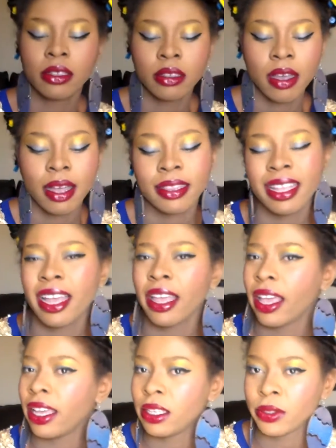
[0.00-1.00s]
So, and their
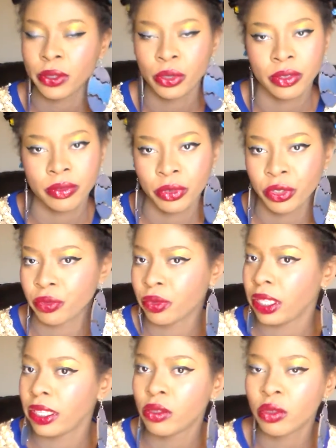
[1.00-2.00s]
hair is
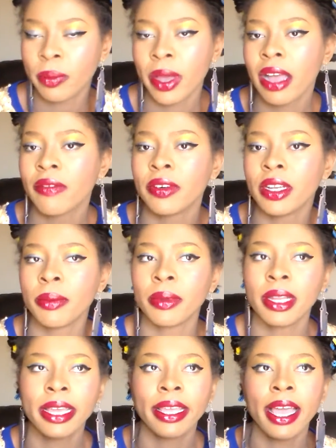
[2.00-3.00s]
really super
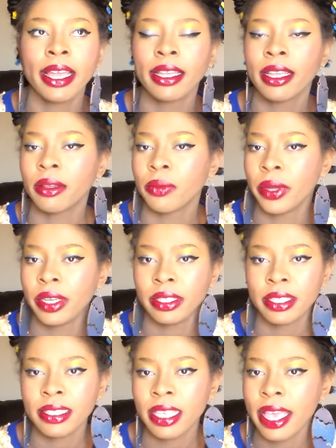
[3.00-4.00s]
affordable. Like,
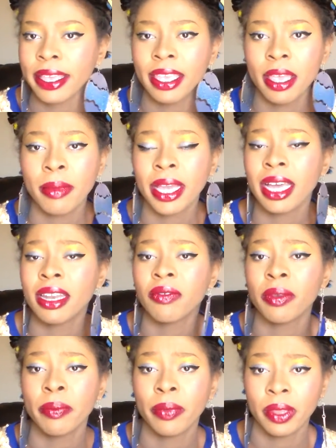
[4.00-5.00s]
when this hair came, I can't
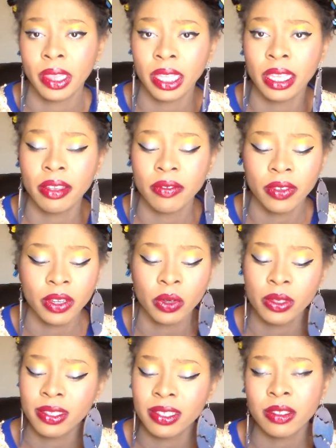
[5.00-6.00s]
even believe, you
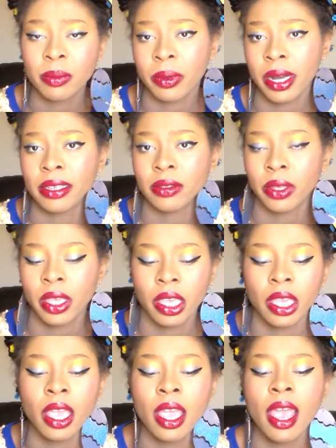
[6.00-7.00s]
know, it's this price,
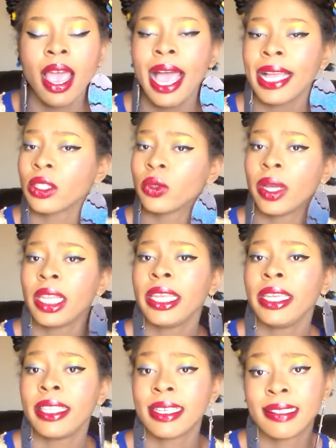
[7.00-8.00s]
okay?
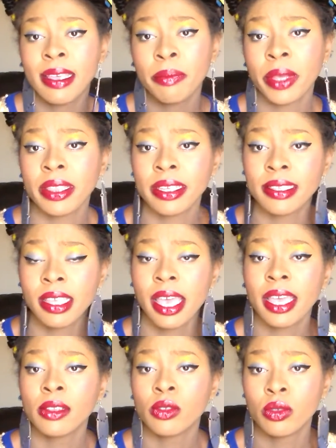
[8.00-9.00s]
Actually, they sent me this
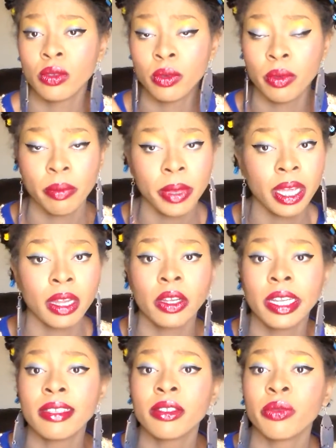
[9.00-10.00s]
hair to make an
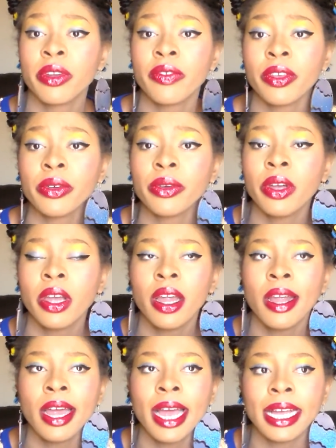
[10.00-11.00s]
honest review.
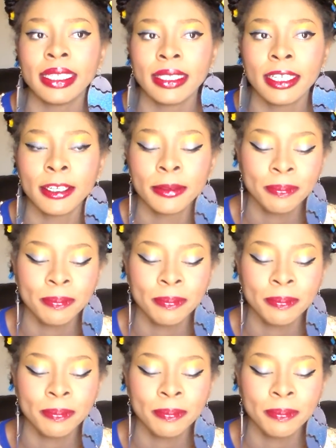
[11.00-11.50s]
And